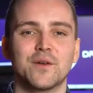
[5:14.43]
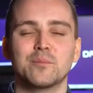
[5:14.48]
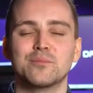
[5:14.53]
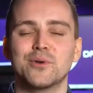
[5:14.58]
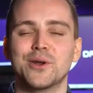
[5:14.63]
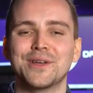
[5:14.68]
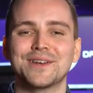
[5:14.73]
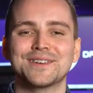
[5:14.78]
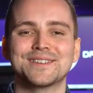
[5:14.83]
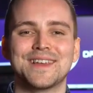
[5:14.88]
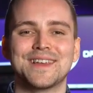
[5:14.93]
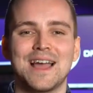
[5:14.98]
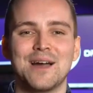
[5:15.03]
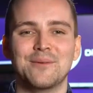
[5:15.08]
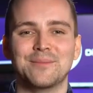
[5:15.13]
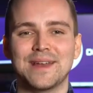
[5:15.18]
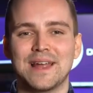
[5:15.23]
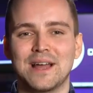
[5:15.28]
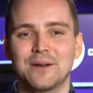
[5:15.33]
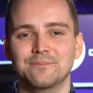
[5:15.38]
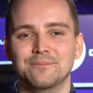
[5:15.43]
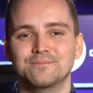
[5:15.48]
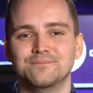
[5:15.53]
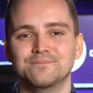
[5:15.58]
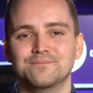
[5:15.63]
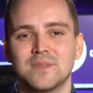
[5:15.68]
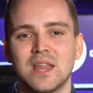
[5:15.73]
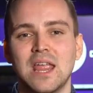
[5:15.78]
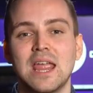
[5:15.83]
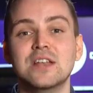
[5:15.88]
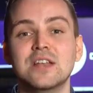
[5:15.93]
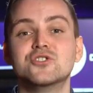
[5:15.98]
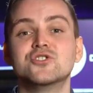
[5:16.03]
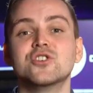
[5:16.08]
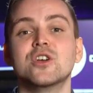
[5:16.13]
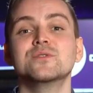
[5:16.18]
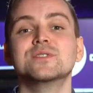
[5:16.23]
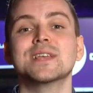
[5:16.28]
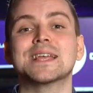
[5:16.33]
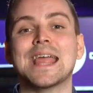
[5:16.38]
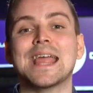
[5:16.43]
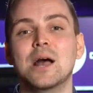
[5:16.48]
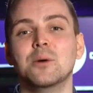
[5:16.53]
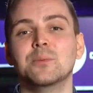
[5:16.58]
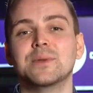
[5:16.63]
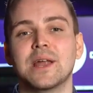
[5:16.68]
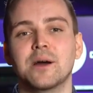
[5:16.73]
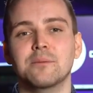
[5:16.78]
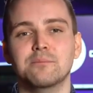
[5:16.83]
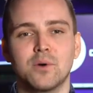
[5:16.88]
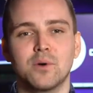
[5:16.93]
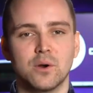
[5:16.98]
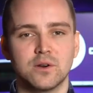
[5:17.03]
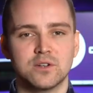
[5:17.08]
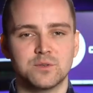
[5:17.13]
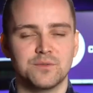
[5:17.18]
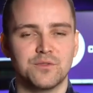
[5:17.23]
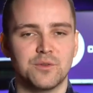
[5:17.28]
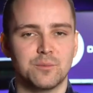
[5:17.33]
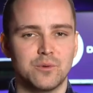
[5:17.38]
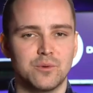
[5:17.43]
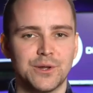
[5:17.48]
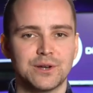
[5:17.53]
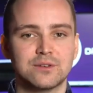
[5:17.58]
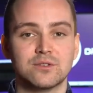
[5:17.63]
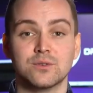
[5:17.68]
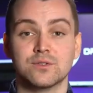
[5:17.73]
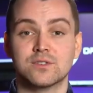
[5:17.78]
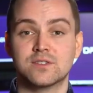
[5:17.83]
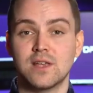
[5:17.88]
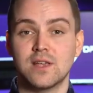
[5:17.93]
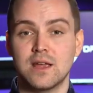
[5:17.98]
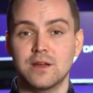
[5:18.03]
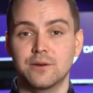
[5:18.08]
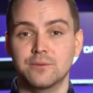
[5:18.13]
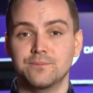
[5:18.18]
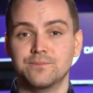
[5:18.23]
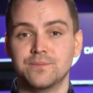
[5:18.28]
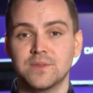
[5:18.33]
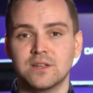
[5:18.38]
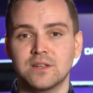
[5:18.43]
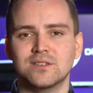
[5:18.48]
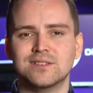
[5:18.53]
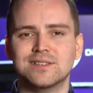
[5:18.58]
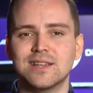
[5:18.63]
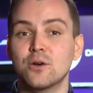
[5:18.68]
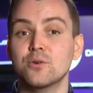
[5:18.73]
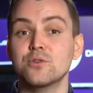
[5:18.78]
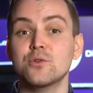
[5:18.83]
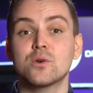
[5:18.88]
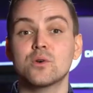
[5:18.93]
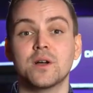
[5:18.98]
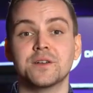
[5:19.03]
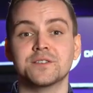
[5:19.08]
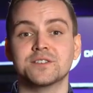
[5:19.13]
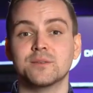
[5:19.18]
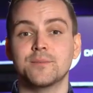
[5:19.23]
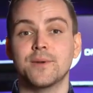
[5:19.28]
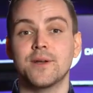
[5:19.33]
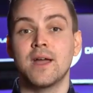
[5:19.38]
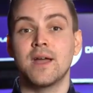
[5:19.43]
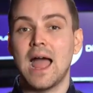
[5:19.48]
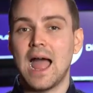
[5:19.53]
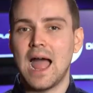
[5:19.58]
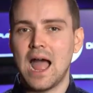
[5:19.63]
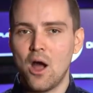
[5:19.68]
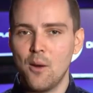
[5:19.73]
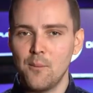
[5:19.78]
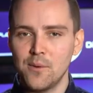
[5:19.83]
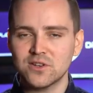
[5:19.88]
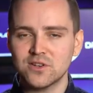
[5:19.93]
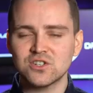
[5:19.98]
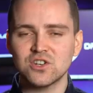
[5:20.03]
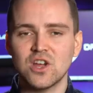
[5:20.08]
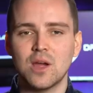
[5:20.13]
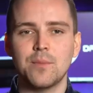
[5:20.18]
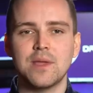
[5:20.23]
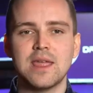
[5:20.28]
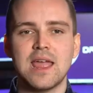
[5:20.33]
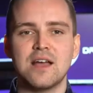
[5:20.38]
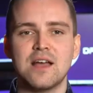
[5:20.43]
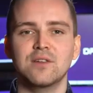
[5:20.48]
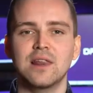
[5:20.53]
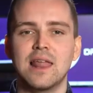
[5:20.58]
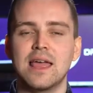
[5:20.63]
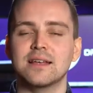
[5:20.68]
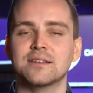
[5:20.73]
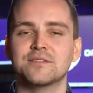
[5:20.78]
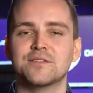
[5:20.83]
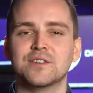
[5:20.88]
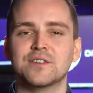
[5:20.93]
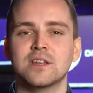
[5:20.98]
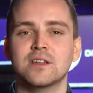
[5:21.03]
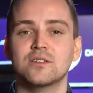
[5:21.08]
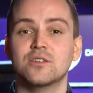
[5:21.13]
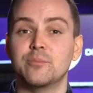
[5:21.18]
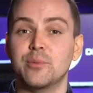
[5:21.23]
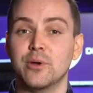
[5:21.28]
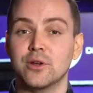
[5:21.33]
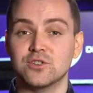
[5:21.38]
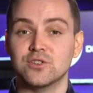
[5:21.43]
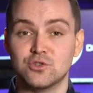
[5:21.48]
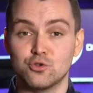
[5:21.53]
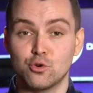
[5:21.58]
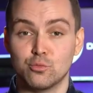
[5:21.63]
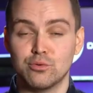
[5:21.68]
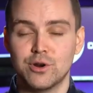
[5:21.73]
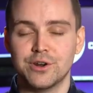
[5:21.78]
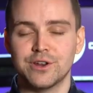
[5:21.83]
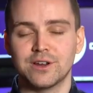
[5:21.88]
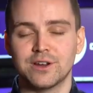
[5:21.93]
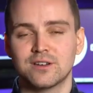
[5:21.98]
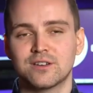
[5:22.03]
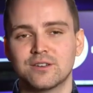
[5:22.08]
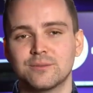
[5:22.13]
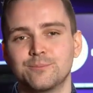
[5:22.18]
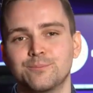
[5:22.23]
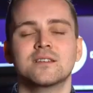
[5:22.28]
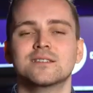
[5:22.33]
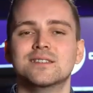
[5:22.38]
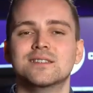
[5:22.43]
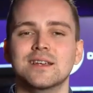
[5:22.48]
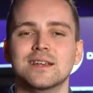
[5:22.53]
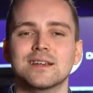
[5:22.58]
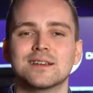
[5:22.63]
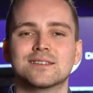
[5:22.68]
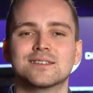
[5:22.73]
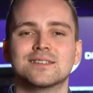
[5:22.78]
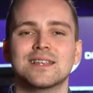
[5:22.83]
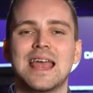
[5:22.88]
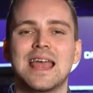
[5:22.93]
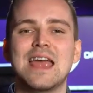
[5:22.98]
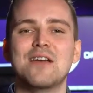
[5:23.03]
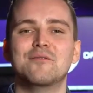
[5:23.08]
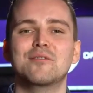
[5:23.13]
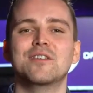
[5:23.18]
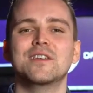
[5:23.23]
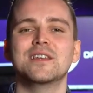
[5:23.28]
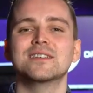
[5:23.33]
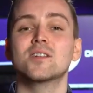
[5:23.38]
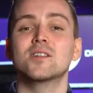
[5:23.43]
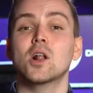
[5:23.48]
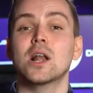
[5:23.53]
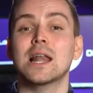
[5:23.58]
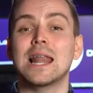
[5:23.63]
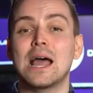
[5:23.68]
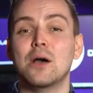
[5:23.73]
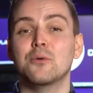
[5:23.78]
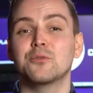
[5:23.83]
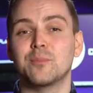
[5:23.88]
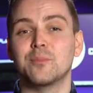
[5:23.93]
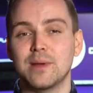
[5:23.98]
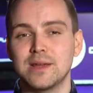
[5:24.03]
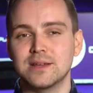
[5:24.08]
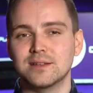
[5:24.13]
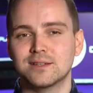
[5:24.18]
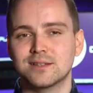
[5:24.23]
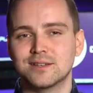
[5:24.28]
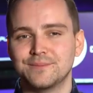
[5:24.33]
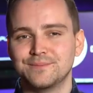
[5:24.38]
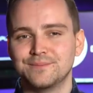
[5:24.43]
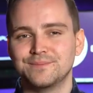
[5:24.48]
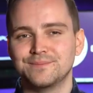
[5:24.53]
Products countdown. It shows a countdown box with the product on sale to tell your customer how much time they have left to purchase your product. 6. Everything is cloud-based.